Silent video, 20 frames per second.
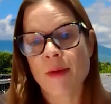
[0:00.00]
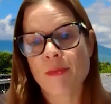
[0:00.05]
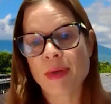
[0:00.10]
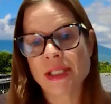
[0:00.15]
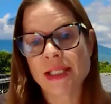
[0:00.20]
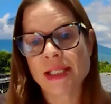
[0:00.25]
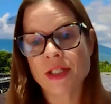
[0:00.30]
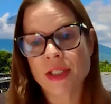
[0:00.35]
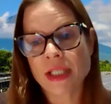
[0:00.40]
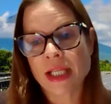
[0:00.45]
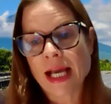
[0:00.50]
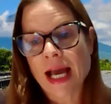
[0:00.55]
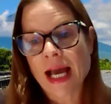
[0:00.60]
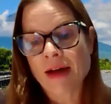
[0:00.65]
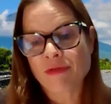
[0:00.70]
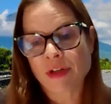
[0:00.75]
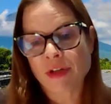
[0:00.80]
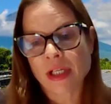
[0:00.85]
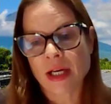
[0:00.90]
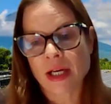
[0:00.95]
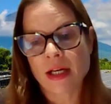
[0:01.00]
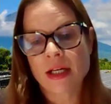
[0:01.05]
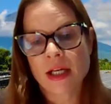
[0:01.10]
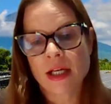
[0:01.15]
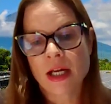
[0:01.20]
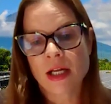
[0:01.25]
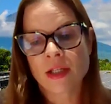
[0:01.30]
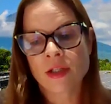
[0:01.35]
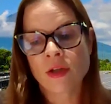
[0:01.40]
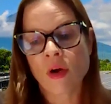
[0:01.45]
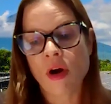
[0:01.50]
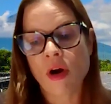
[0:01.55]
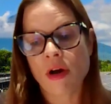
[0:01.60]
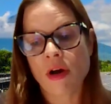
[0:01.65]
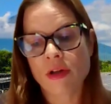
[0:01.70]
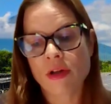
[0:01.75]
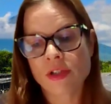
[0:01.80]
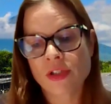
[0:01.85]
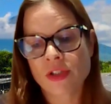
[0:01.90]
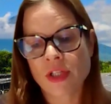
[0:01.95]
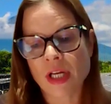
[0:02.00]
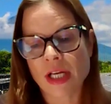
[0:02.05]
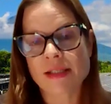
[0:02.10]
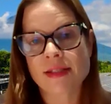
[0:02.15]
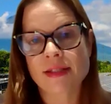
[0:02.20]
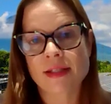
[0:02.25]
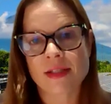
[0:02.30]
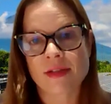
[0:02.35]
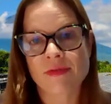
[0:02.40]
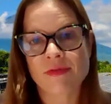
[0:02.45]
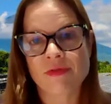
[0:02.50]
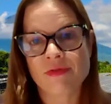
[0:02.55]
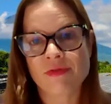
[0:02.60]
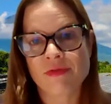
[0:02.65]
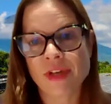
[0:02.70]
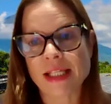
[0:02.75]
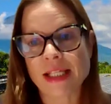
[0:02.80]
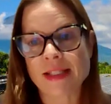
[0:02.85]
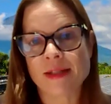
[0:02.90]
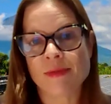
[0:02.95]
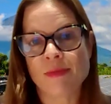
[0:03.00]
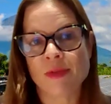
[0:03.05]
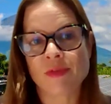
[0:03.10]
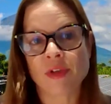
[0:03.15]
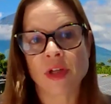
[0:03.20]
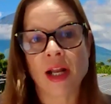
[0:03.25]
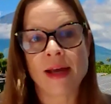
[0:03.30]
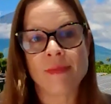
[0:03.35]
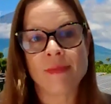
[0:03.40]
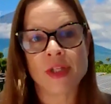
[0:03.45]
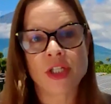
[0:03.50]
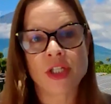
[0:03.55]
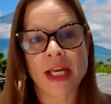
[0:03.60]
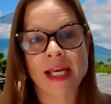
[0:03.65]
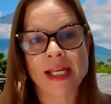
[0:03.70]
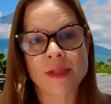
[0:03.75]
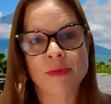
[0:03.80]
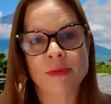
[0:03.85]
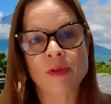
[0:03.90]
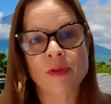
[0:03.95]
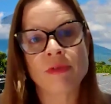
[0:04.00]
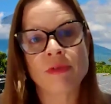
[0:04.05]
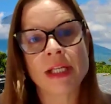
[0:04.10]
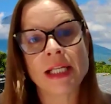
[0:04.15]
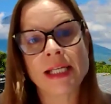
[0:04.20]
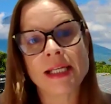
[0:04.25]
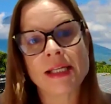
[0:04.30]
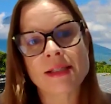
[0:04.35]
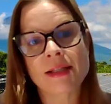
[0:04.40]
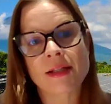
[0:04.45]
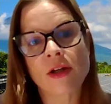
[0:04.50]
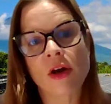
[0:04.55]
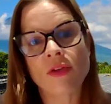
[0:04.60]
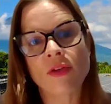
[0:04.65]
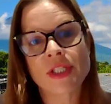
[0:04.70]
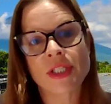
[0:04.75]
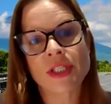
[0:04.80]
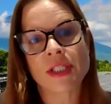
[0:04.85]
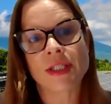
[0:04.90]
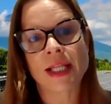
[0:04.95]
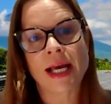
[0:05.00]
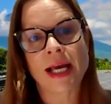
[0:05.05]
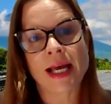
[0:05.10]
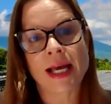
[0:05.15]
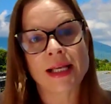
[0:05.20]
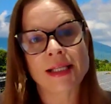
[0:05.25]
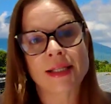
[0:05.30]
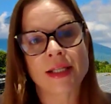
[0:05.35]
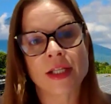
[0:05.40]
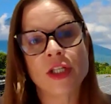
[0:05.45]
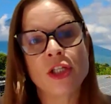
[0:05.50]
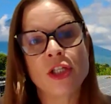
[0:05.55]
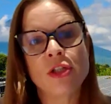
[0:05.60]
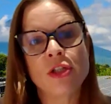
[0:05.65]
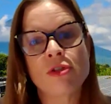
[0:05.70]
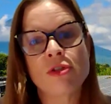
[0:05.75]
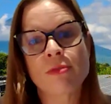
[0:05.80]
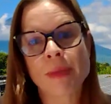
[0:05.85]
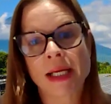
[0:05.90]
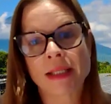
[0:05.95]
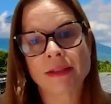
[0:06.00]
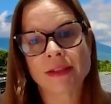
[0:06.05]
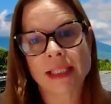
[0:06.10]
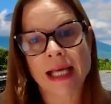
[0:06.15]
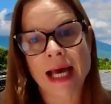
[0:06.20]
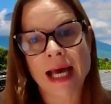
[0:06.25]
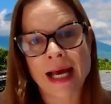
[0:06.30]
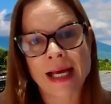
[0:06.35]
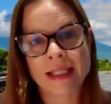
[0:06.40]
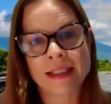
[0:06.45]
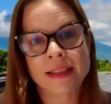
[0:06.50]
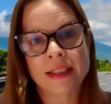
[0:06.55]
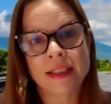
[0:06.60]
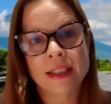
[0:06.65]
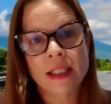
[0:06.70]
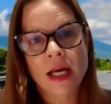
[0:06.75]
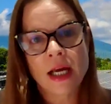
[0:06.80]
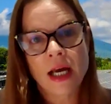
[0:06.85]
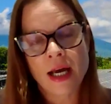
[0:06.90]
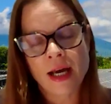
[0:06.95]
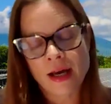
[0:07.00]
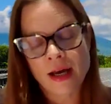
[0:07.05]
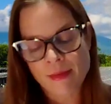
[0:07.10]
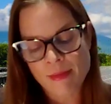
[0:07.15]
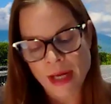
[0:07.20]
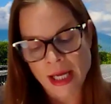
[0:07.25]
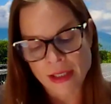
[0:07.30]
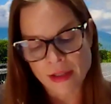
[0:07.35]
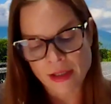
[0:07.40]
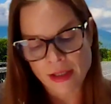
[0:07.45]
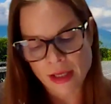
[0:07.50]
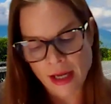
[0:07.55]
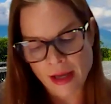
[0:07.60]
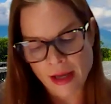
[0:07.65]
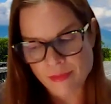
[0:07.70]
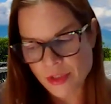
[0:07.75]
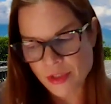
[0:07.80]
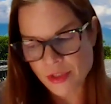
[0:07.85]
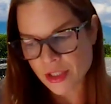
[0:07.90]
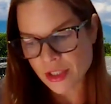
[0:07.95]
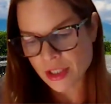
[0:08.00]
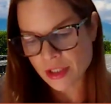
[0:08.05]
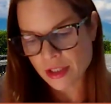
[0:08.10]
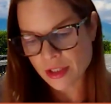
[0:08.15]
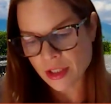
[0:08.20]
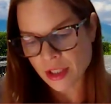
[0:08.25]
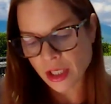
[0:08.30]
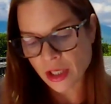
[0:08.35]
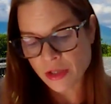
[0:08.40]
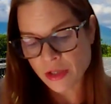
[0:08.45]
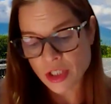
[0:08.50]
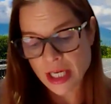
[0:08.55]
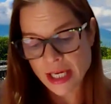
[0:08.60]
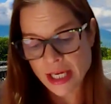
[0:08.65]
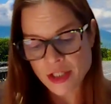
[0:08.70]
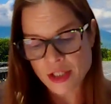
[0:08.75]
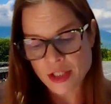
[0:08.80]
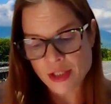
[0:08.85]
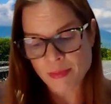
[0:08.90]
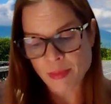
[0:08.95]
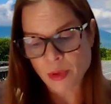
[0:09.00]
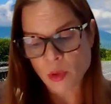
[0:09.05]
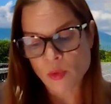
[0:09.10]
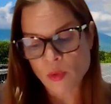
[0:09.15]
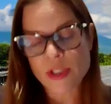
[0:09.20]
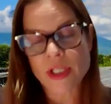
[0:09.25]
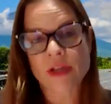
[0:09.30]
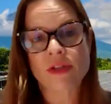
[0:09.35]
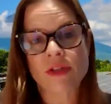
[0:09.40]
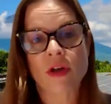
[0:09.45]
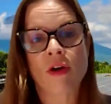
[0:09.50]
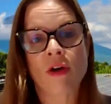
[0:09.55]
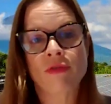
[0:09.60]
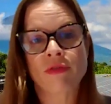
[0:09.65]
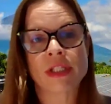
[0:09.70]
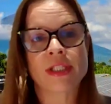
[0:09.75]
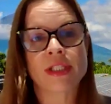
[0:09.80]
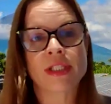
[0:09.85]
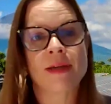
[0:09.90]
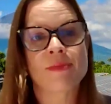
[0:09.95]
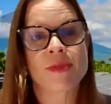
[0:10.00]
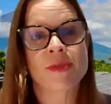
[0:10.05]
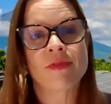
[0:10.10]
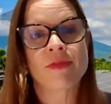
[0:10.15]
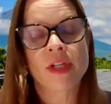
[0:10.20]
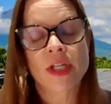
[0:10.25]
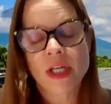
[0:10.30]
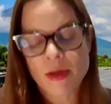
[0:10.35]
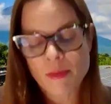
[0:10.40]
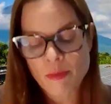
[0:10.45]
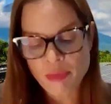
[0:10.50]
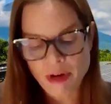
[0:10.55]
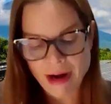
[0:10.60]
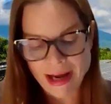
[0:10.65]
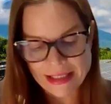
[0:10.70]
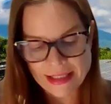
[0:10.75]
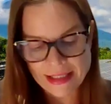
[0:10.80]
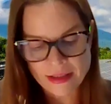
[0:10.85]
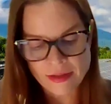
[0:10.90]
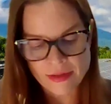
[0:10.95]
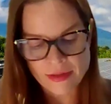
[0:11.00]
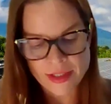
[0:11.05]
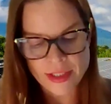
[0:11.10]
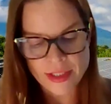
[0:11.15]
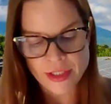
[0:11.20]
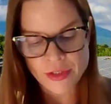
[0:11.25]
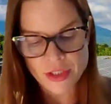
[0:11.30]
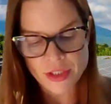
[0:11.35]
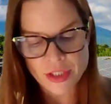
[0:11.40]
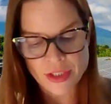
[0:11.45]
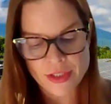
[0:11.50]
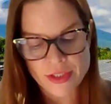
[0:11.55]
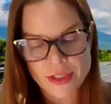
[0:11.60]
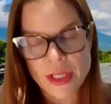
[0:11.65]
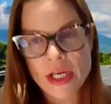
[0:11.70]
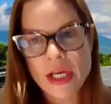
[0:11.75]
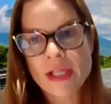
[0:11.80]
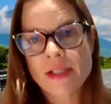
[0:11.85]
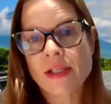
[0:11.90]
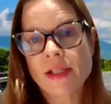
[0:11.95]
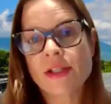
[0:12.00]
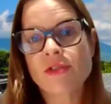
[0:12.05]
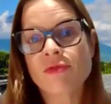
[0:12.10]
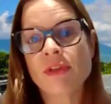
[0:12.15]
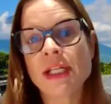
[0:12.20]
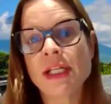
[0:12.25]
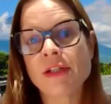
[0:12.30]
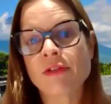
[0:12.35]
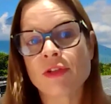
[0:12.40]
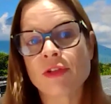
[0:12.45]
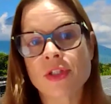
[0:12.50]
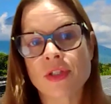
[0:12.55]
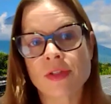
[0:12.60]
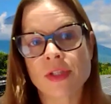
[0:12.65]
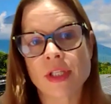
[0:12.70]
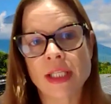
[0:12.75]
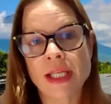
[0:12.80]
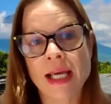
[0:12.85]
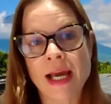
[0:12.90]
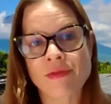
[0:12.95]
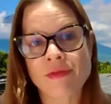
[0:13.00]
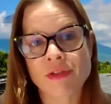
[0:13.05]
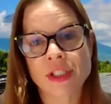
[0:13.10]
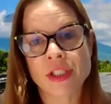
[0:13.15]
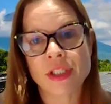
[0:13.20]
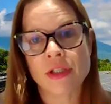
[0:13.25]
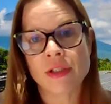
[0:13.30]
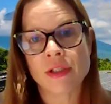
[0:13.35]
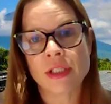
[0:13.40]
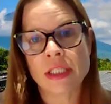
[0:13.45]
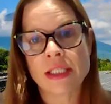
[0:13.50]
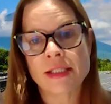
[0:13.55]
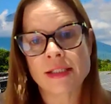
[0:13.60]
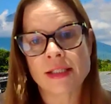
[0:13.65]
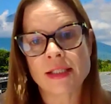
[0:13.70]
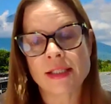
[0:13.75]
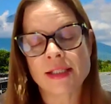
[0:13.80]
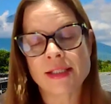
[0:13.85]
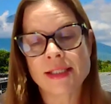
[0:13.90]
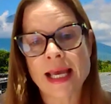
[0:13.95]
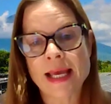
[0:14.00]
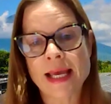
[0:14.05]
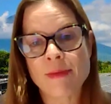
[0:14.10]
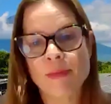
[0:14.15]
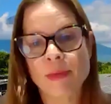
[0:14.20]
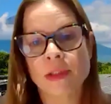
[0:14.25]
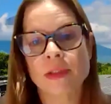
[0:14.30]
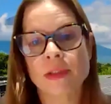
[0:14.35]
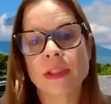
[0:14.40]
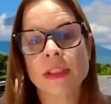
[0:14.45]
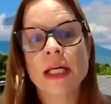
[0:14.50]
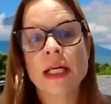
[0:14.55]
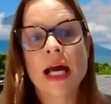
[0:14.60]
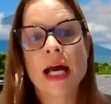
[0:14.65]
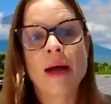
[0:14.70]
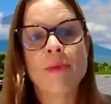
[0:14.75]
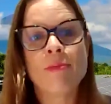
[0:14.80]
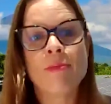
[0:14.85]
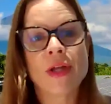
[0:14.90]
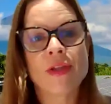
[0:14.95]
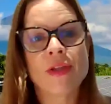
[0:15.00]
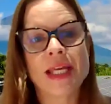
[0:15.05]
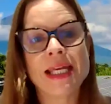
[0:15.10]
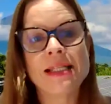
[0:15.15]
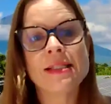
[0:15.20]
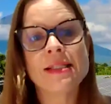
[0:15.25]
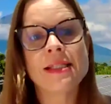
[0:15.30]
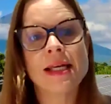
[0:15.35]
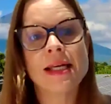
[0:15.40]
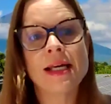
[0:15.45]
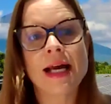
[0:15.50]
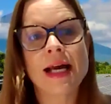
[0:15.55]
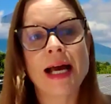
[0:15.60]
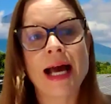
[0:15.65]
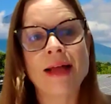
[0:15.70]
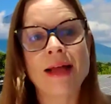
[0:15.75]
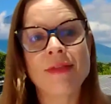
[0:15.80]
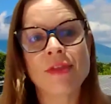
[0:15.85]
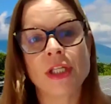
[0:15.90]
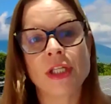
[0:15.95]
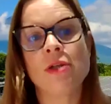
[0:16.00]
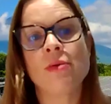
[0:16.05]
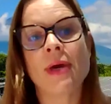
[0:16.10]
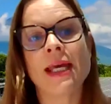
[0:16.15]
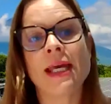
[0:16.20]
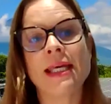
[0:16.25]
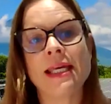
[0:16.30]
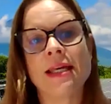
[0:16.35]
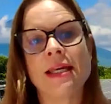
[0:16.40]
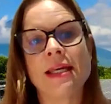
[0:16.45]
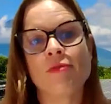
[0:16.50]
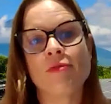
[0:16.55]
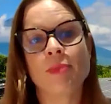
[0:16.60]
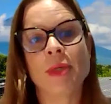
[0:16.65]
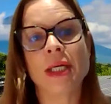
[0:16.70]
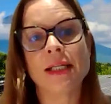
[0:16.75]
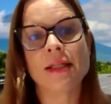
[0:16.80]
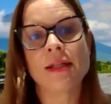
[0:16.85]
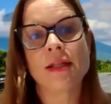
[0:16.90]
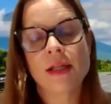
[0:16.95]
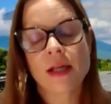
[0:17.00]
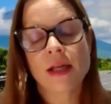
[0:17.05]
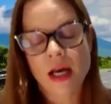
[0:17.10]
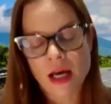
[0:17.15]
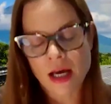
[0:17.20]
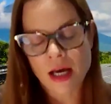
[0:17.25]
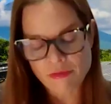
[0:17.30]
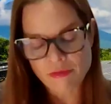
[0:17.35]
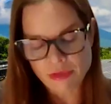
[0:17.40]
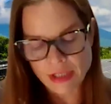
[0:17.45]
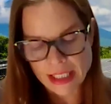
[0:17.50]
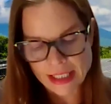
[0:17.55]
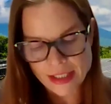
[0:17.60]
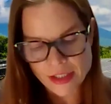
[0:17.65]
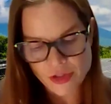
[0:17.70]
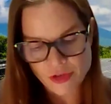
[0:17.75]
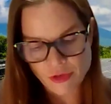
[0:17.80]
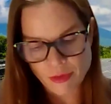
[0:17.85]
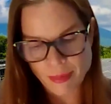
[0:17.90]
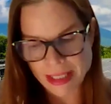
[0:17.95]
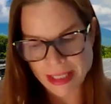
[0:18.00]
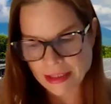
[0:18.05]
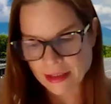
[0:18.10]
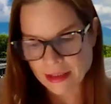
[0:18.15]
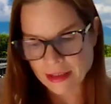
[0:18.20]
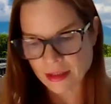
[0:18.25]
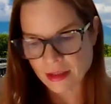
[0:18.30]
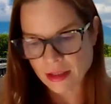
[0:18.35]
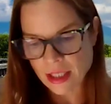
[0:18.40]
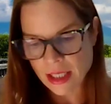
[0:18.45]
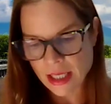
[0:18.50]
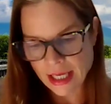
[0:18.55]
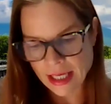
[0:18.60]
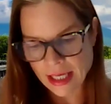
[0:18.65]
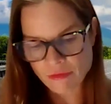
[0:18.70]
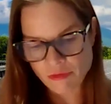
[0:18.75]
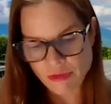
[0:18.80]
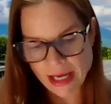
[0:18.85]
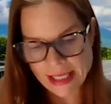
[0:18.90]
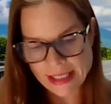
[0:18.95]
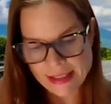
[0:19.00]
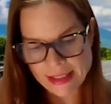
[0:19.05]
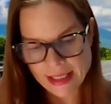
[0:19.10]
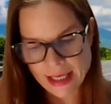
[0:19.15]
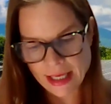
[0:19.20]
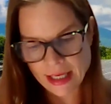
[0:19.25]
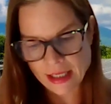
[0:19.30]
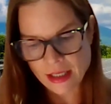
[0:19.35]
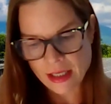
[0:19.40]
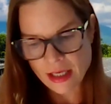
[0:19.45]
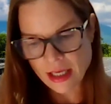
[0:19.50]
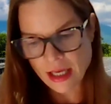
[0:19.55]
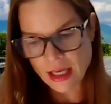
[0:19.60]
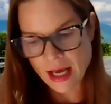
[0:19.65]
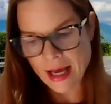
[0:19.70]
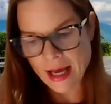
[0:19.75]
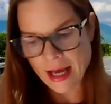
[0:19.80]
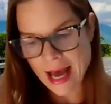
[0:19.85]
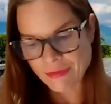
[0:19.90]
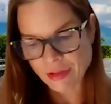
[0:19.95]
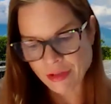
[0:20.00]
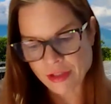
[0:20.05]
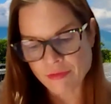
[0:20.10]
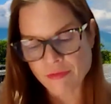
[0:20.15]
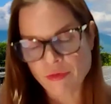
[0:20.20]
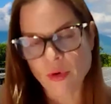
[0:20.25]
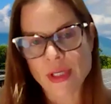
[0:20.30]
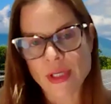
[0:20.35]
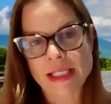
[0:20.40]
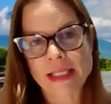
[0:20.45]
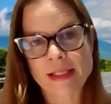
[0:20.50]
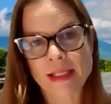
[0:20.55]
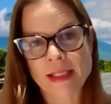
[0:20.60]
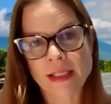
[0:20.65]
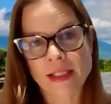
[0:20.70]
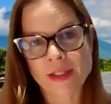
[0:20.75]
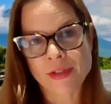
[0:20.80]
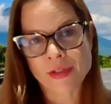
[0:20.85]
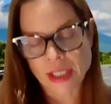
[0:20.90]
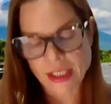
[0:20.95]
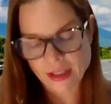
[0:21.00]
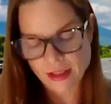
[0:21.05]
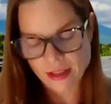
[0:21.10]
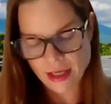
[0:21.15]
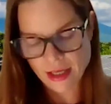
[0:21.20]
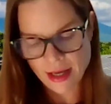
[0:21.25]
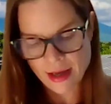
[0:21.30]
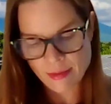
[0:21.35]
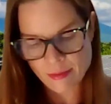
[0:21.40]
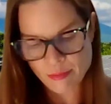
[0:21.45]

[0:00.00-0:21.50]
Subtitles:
Positioning Africa not just as a victim of climate change, but really as a continent that has a huge amount to add and to the negotiations, but also to offer in terms of practical solutions. So it's really crucial that the African Union is at the table, and both India and the UAE have been really instrumental in raising African voices, including